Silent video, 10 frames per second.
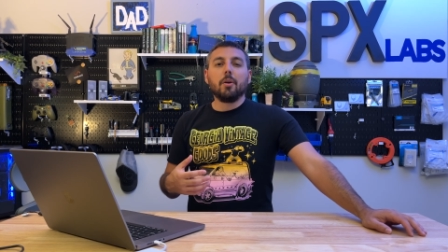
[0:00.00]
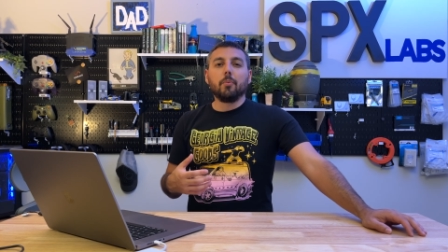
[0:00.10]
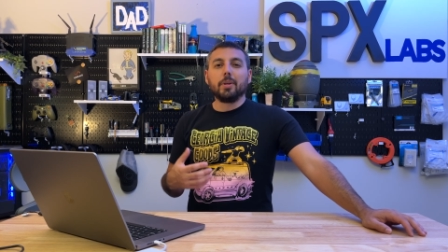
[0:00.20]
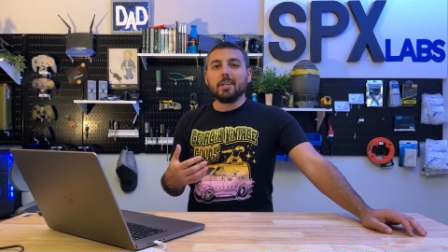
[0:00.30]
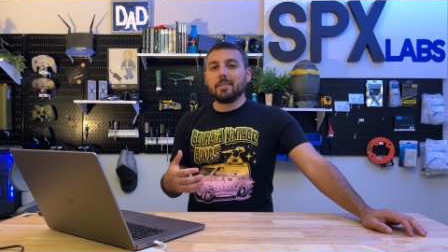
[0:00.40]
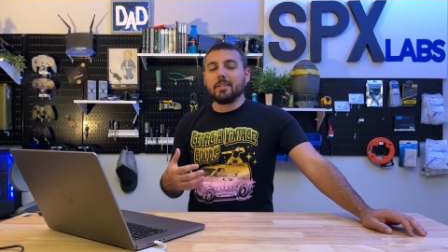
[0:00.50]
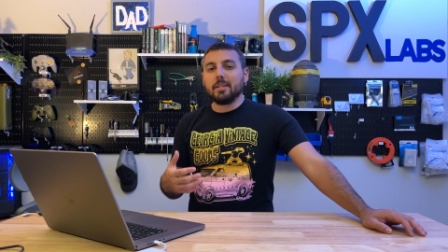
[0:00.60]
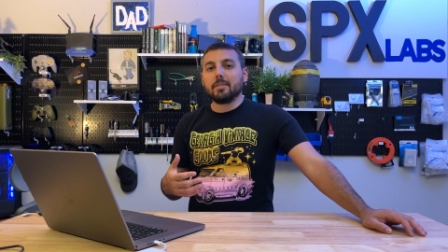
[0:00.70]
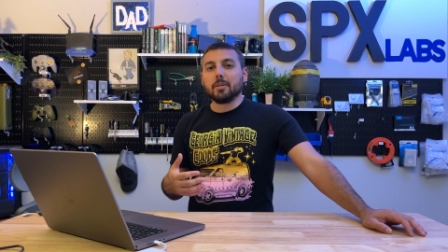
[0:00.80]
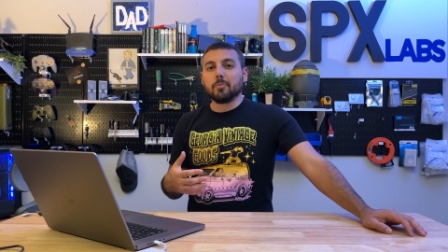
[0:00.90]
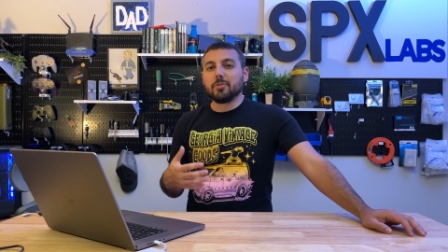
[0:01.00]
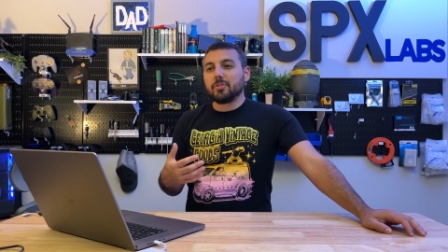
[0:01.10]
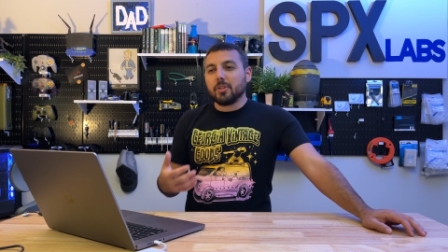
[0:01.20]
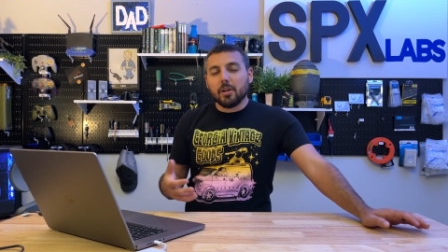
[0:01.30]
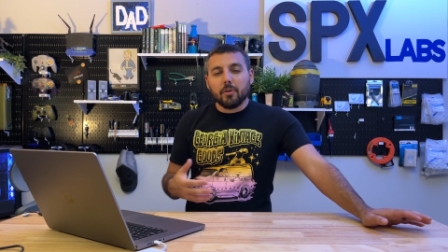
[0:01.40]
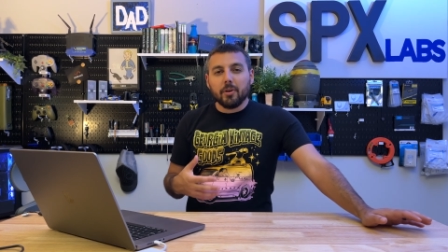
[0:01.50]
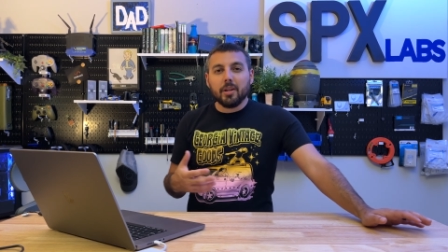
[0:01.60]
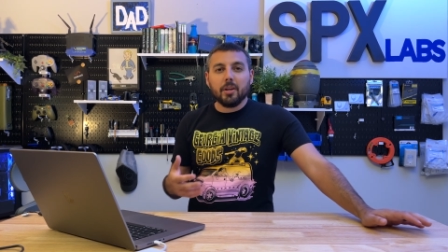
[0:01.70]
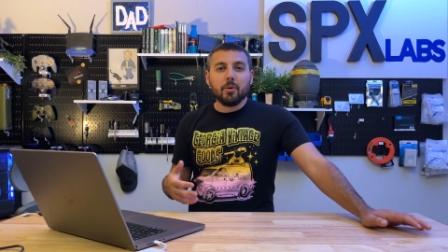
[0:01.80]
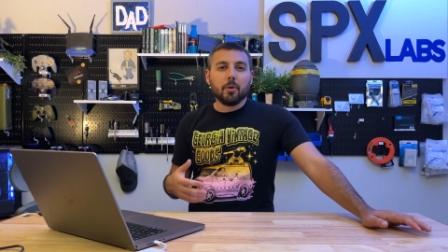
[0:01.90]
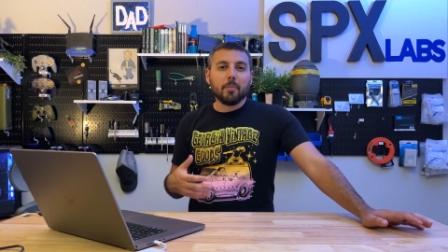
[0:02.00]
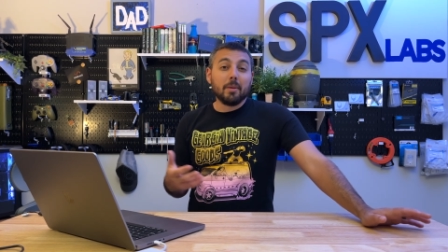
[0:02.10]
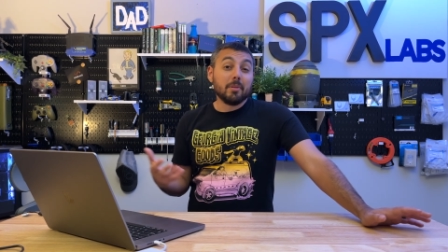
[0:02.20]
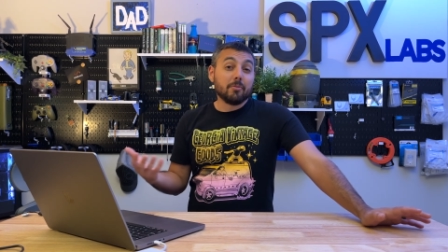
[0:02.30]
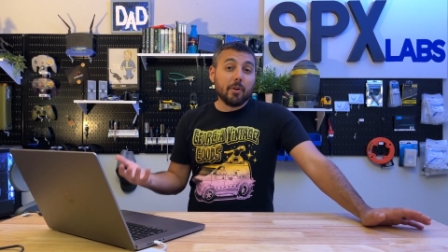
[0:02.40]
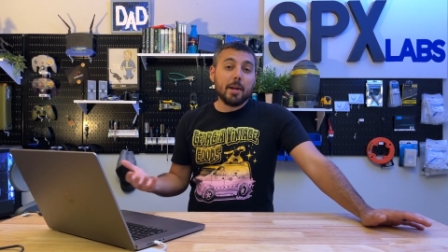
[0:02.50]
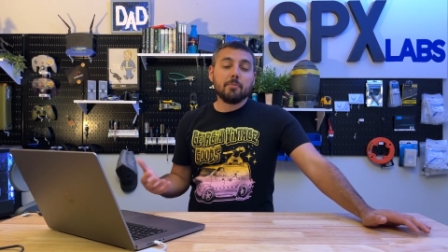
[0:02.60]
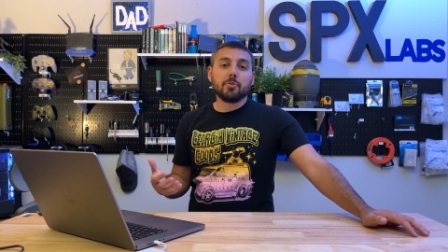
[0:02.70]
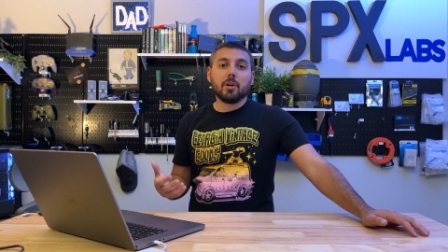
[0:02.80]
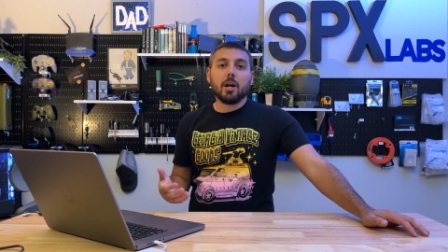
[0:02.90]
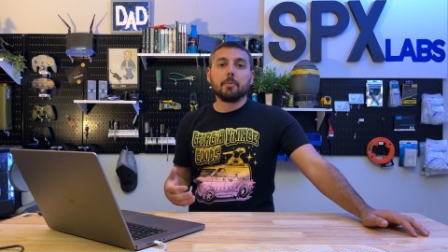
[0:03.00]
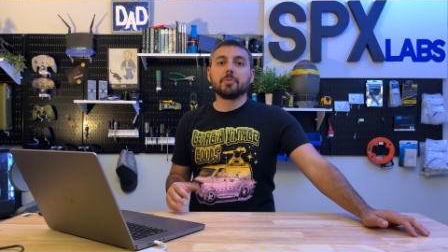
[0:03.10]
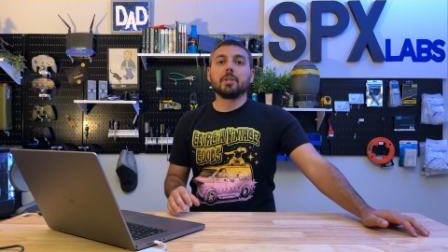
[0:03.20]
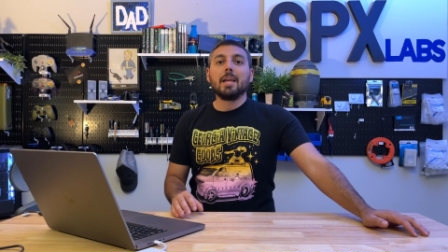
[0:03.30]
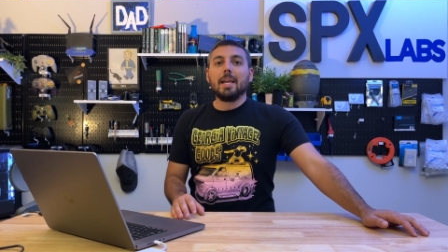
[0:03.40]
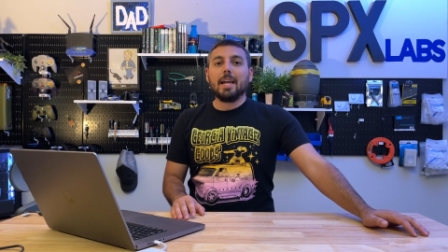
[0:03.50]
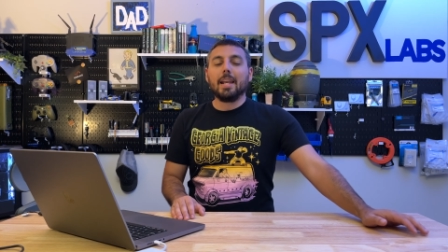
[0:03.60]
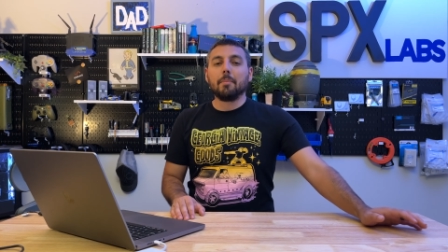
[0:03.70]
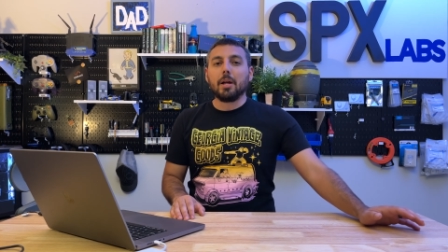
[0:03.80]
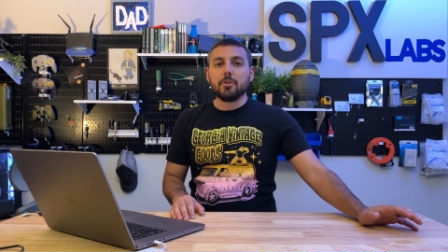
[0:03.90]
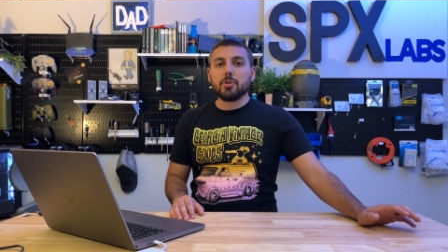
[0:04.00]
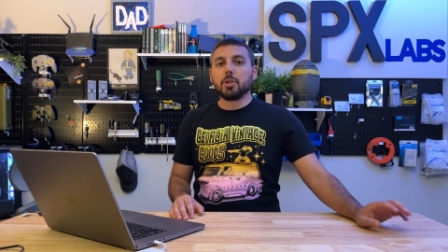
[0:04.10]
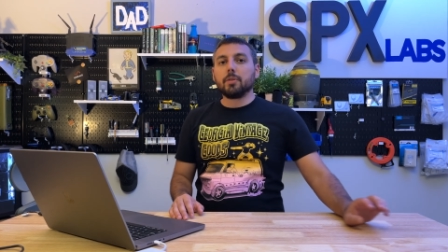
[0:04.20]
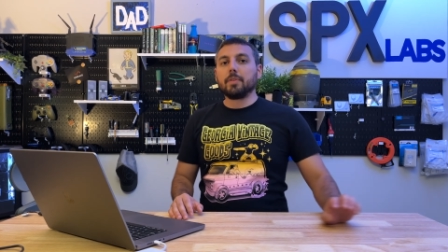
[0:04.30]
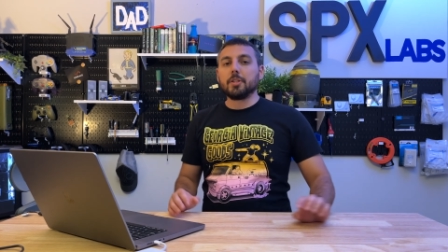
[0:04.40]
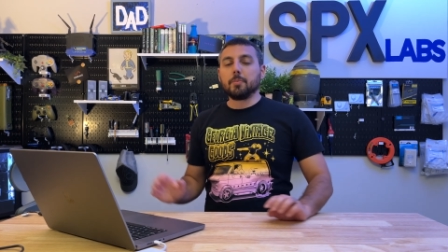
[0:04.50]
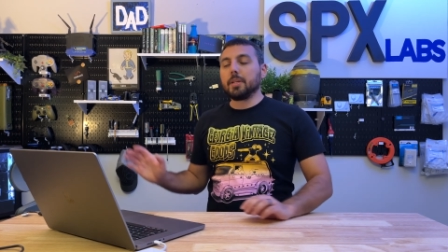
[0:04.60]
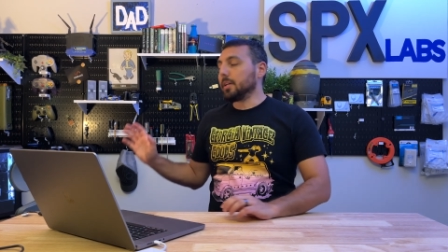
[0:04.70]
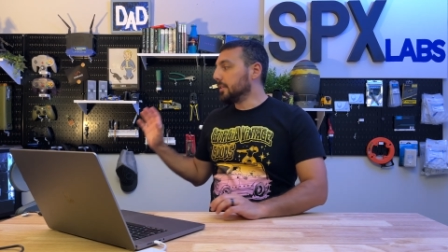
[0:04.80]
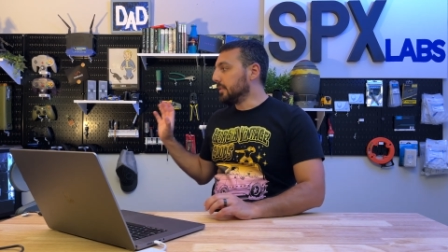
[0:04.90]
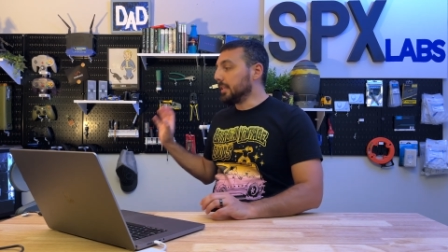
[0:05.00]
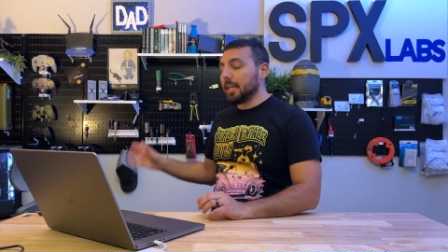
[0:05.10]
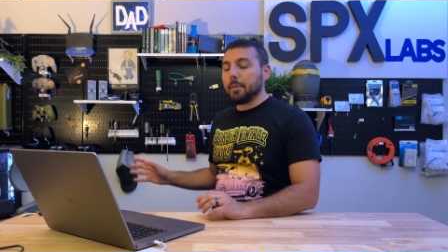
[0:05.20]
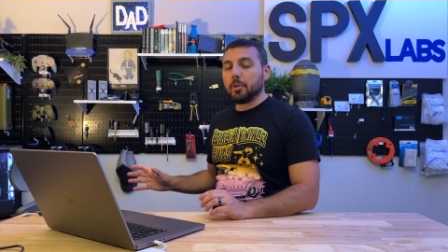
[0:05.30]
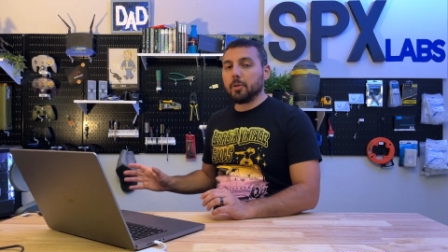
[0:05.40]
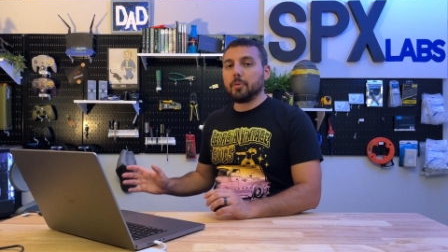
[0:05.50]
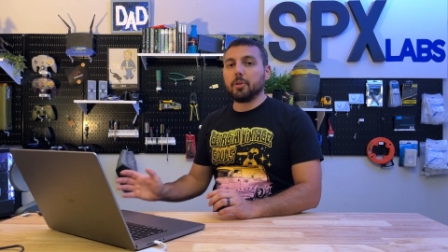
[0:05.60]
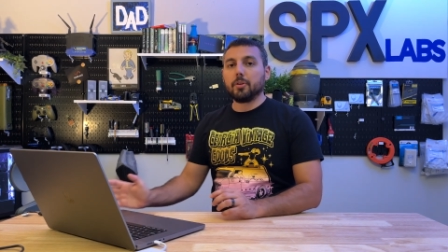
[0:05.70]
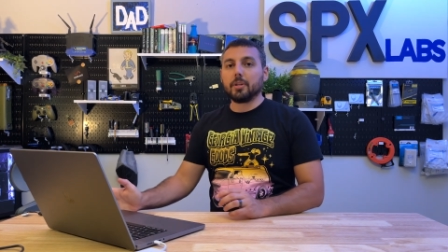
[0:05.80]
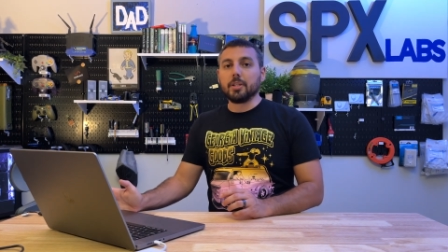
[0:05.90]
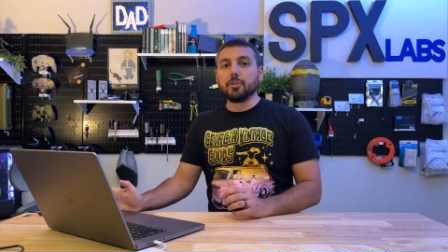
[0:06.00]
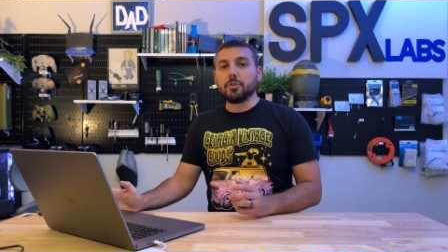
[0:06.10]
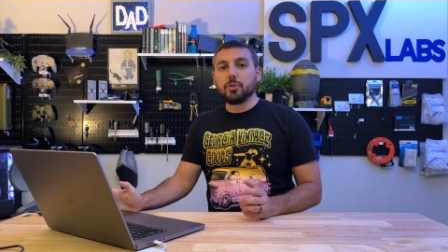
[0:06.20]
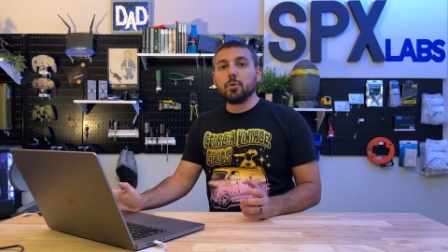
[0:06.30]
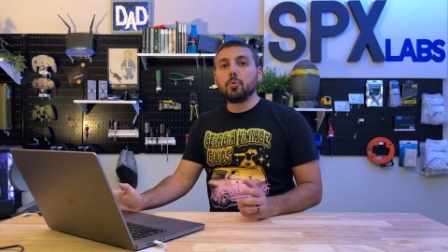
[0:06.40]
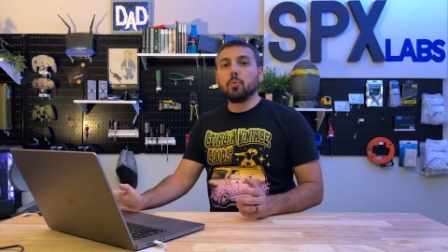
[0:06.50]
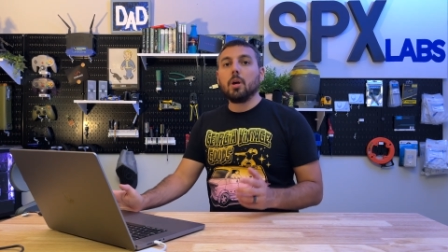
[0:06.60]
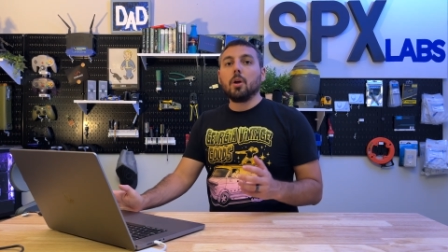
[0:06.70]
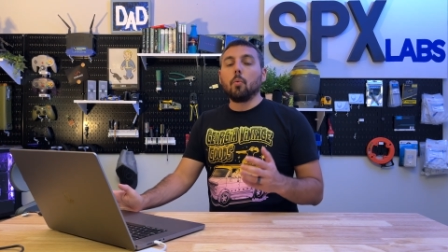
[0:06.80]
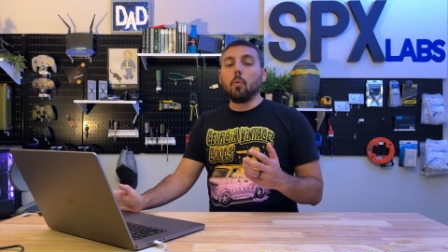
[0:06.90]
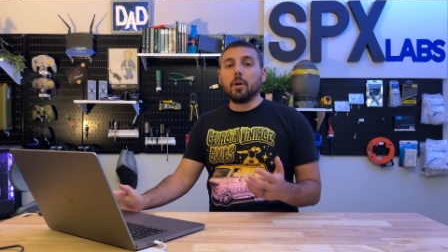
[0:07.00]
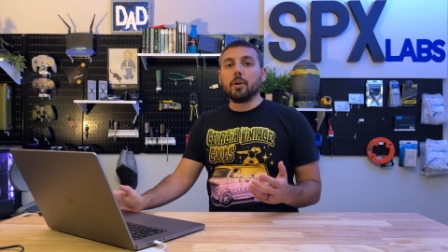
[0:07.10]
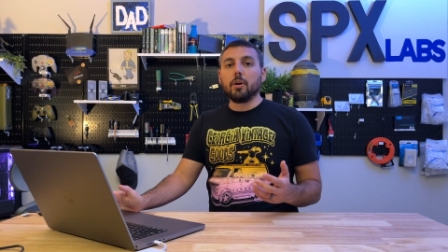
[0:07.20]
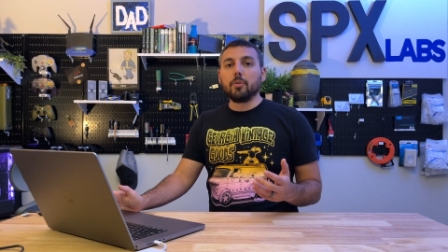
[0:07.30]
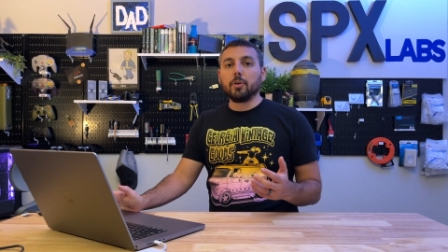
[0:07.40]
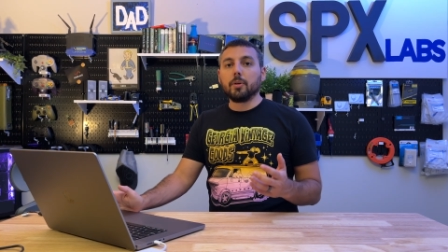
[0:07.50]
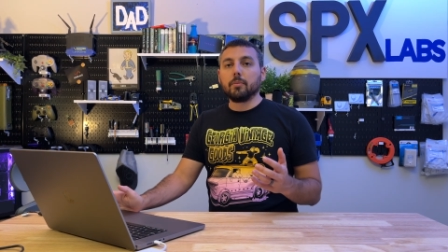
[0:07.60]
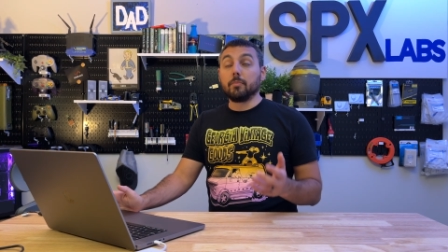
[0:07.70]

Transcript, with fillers: we did see some stuttering or maybe frame drops and I'm not sure if that's because the gaming computer can do 100,